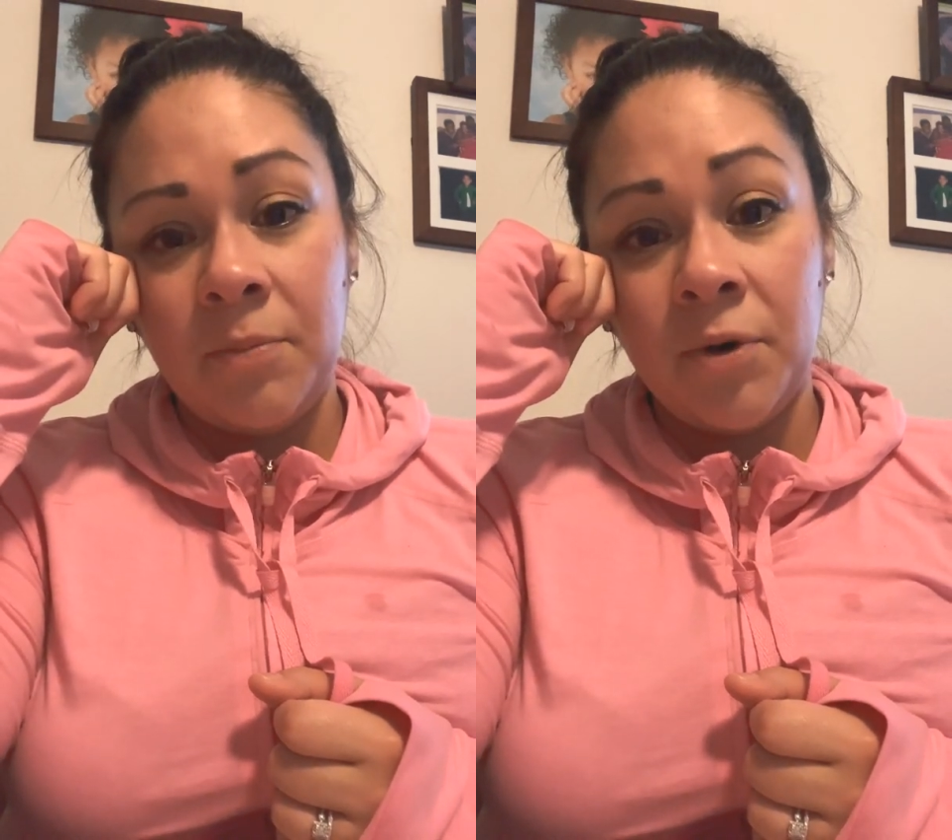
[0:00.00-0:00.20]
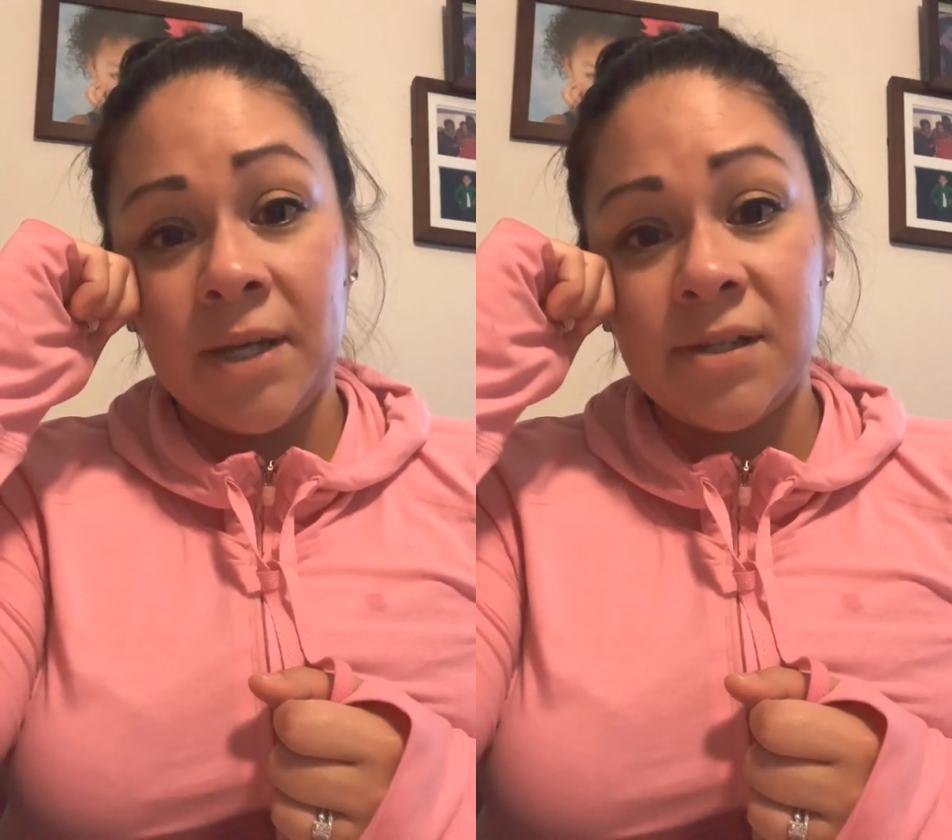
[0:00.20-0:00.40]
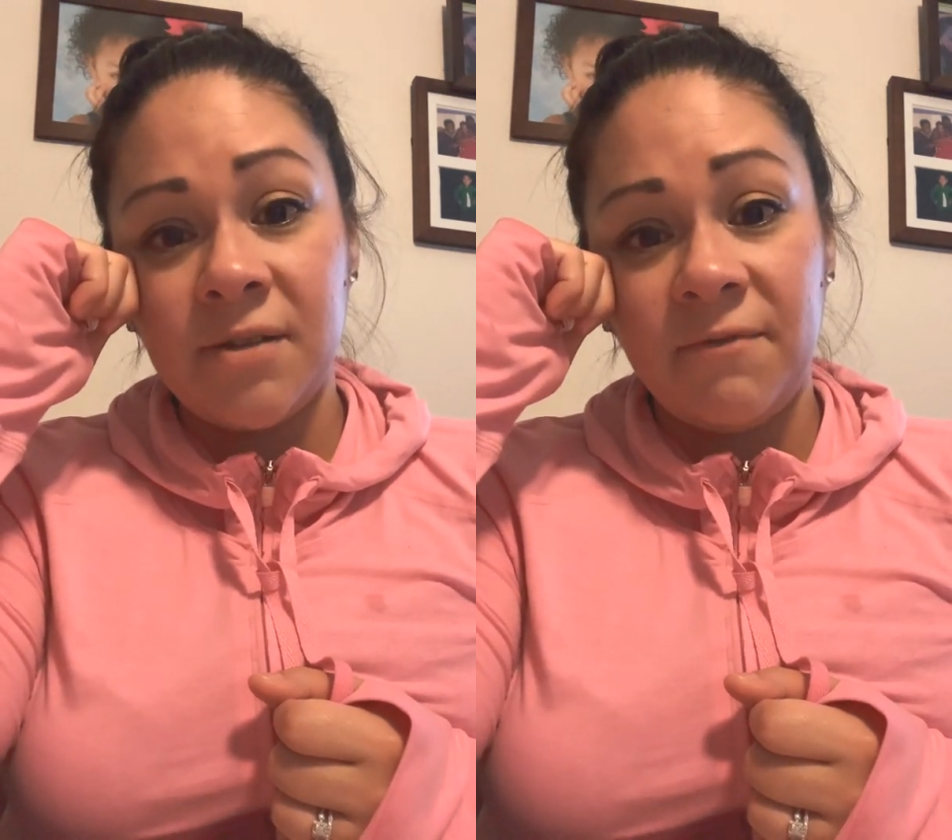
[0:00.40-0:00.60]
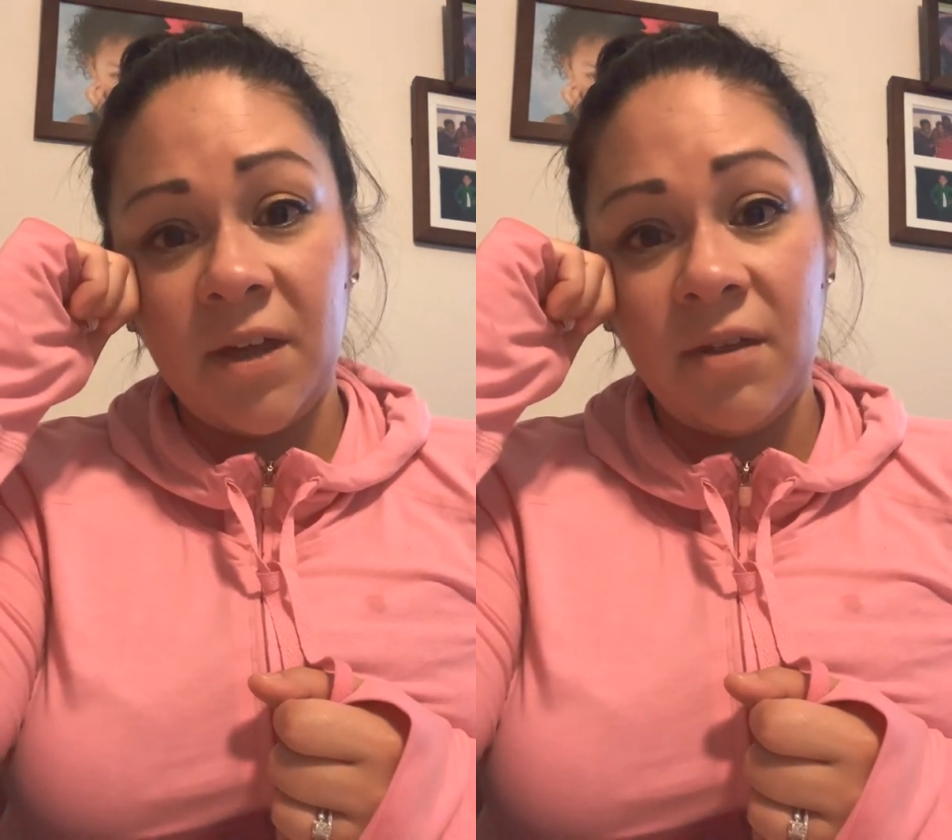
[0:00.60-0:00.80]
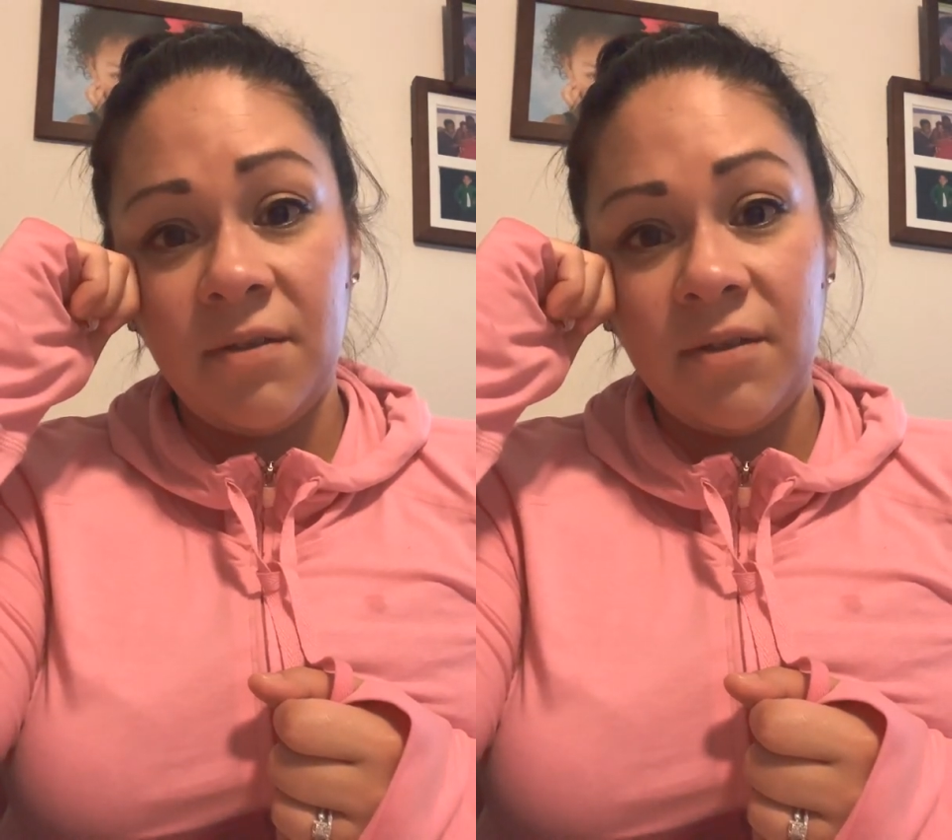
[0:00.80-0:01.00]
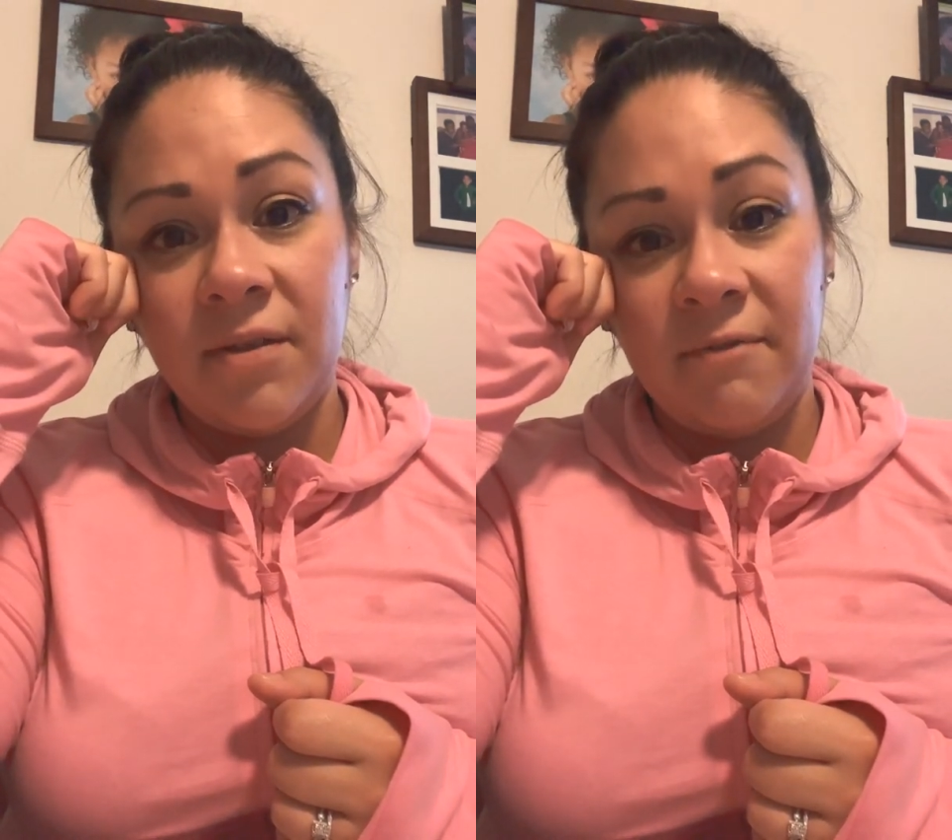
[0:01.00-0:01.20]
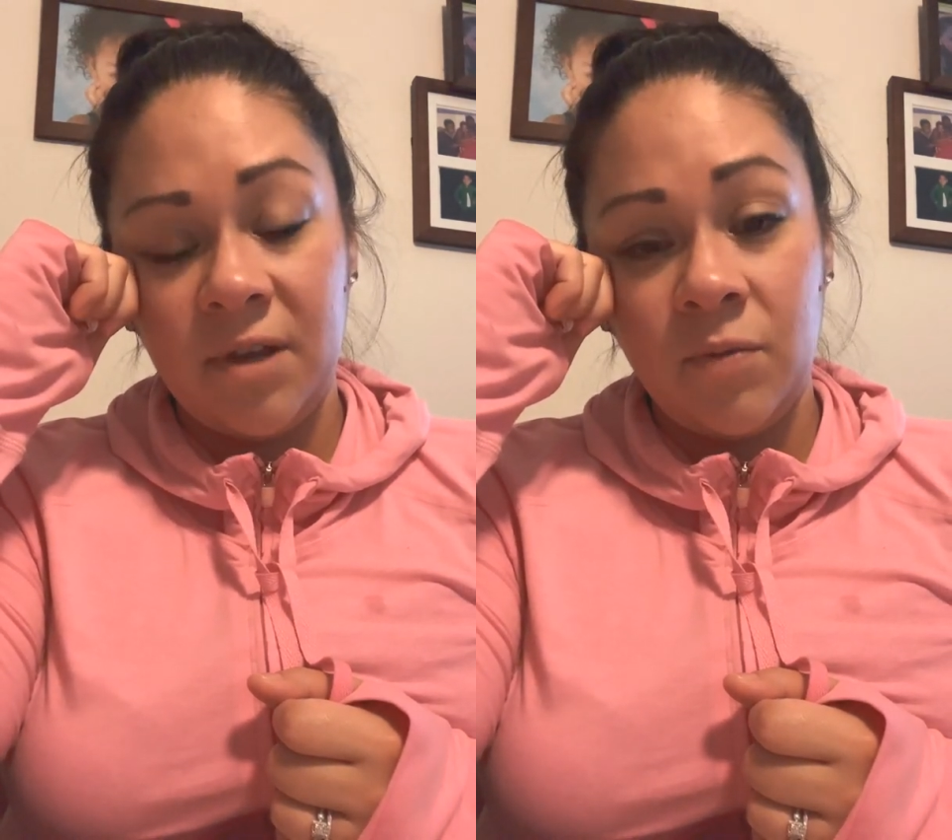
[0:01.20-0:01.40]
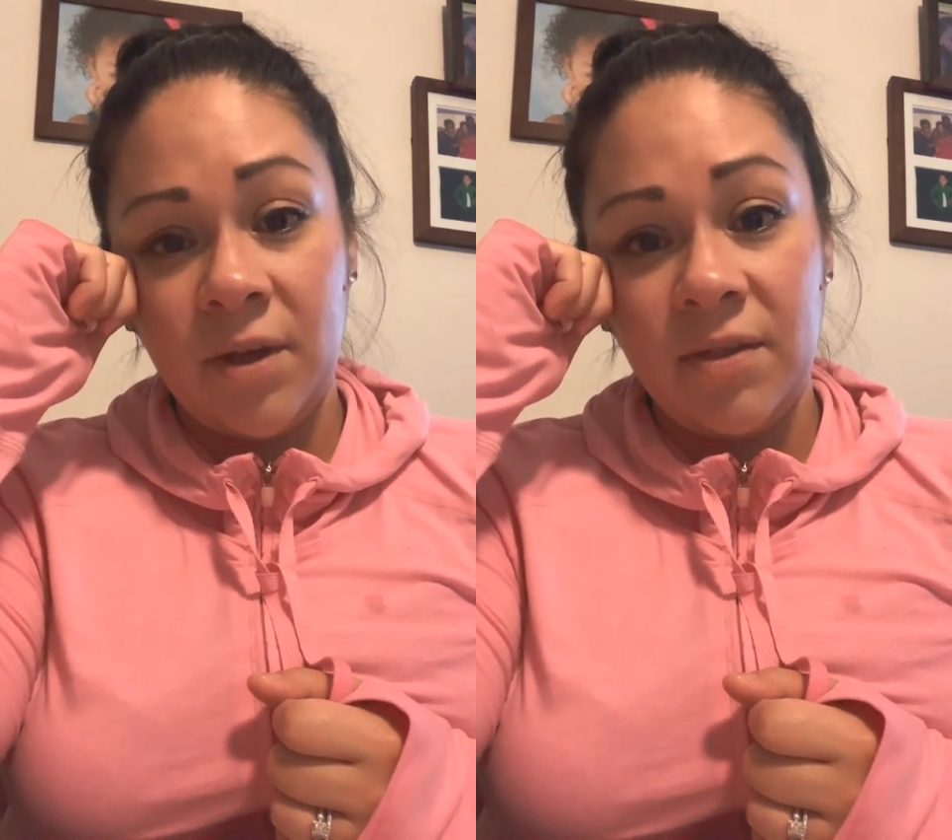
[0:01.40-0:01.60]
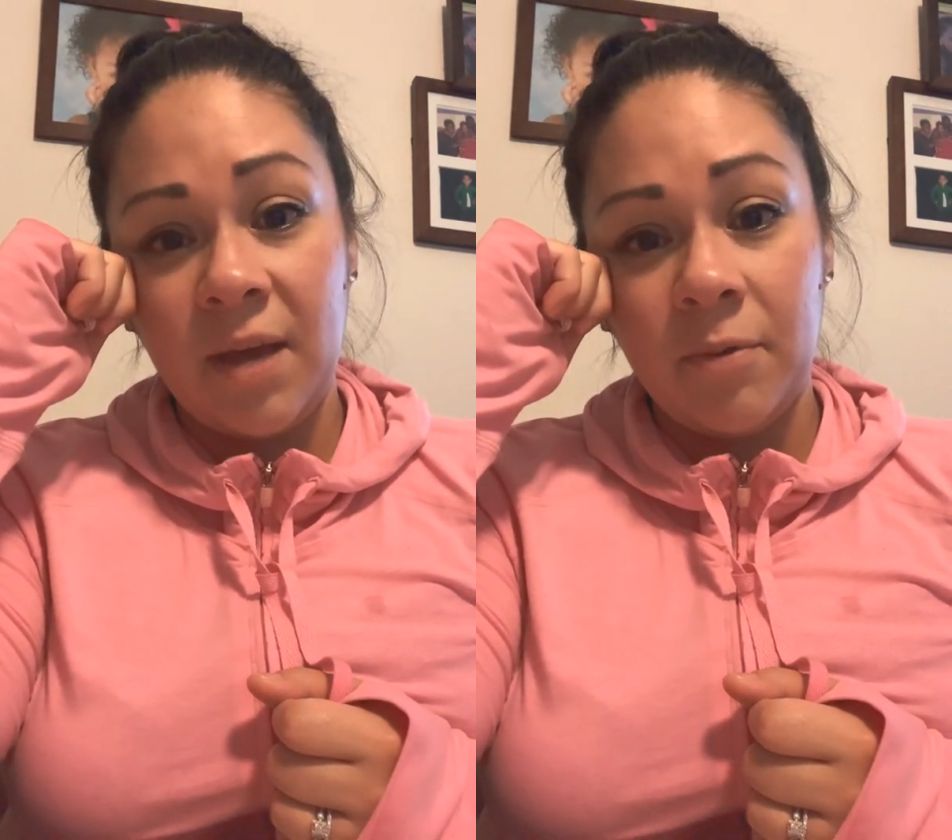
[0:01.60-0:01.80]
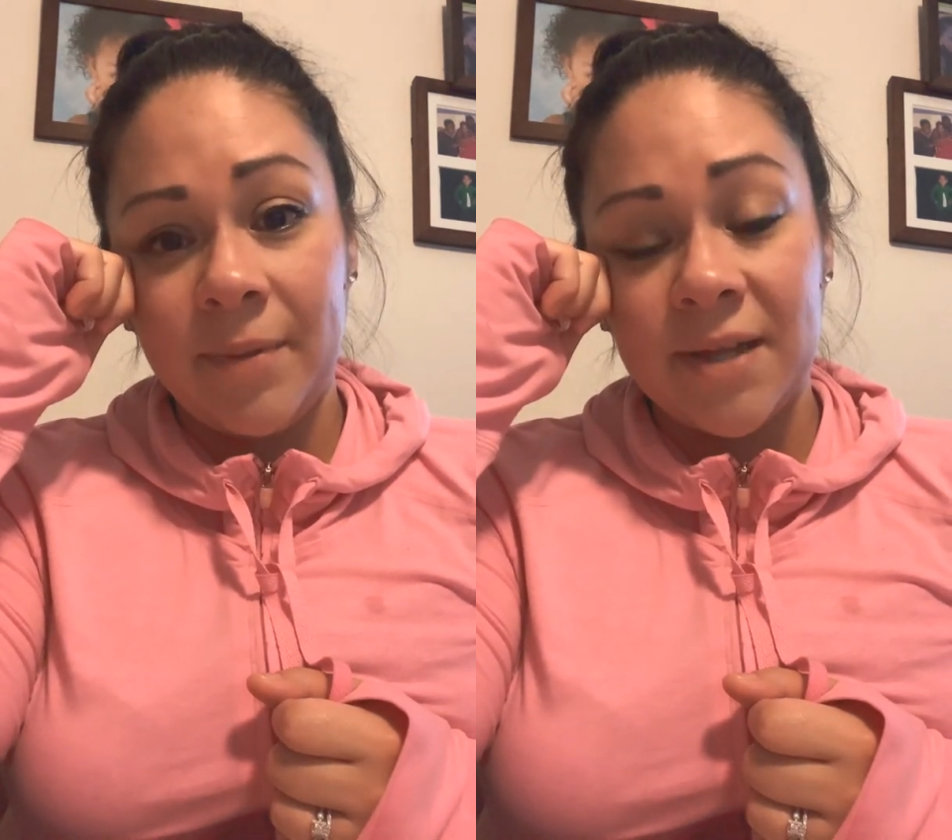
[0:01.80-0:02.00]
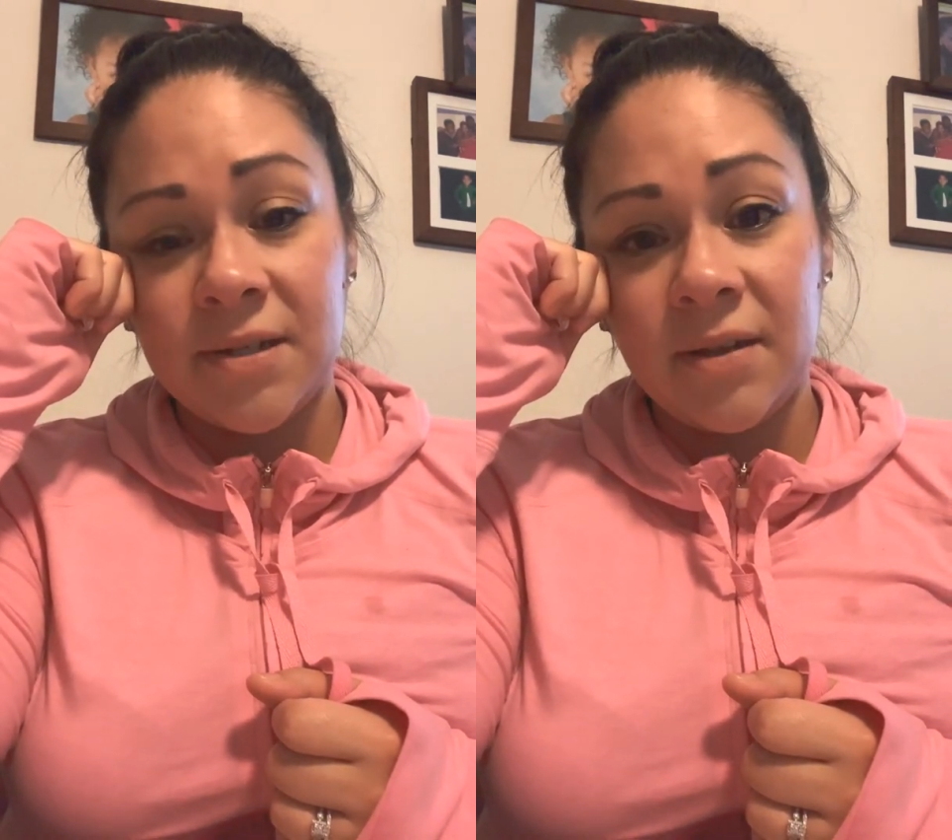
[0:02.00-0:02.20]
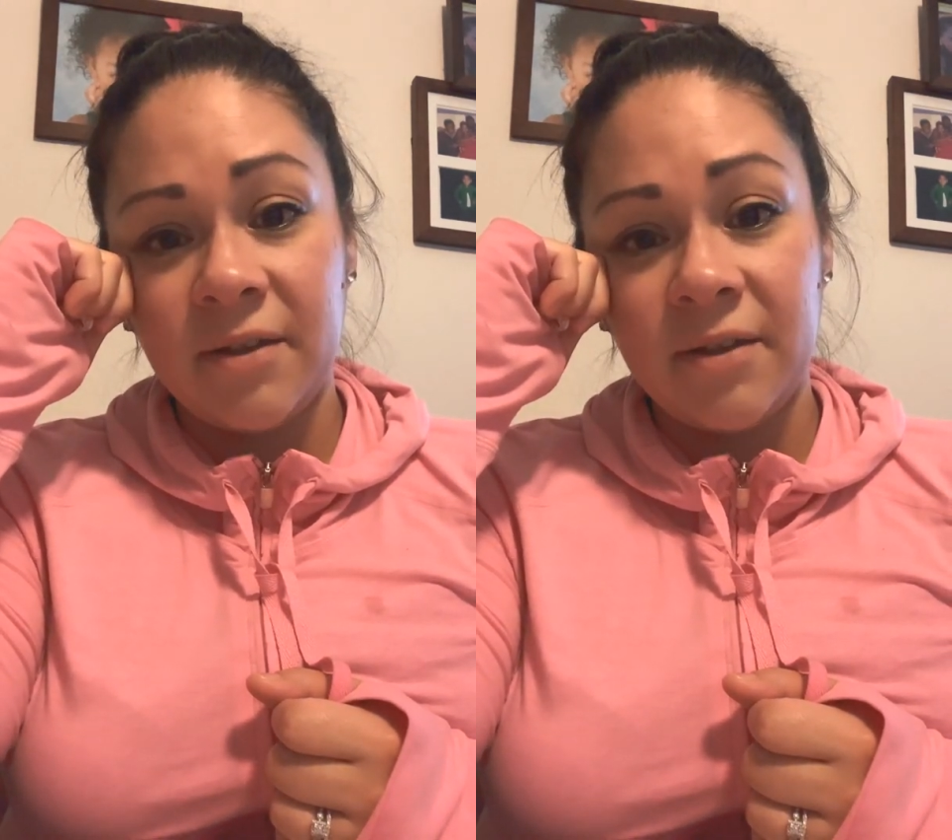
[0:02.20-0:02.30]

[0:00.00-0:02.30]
Maurice V, living with hypoplastic